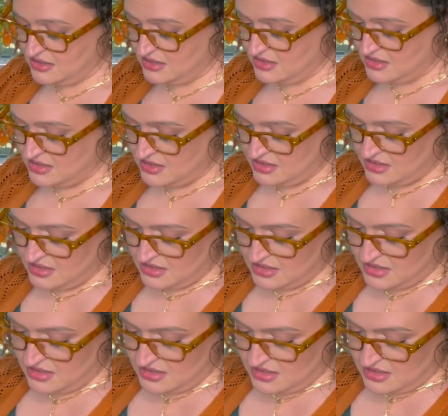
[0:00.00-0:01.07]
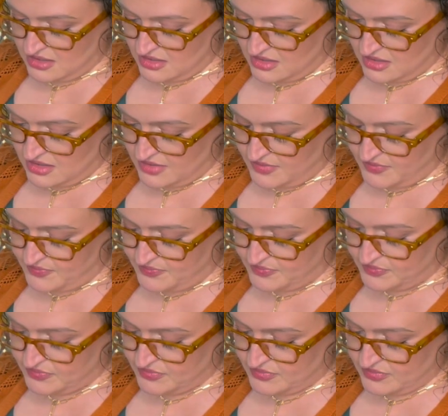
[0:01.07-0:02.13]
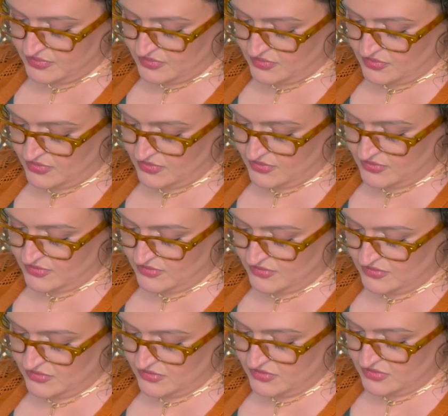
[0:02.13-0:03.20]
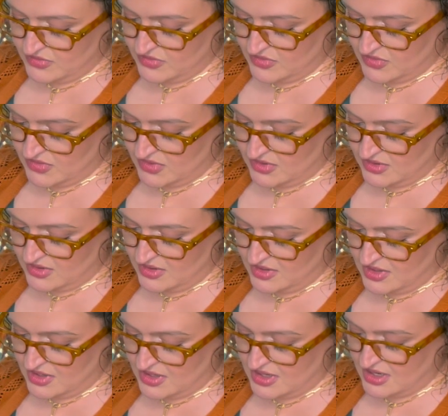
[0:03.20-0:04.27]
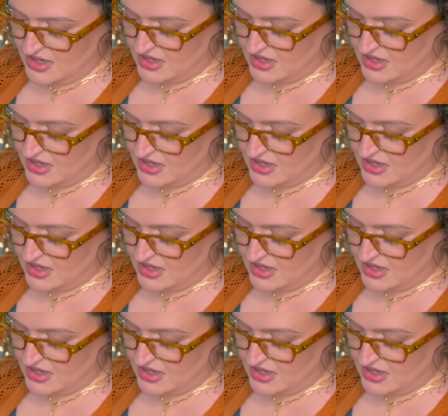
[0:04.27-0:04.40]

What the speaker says: (silence)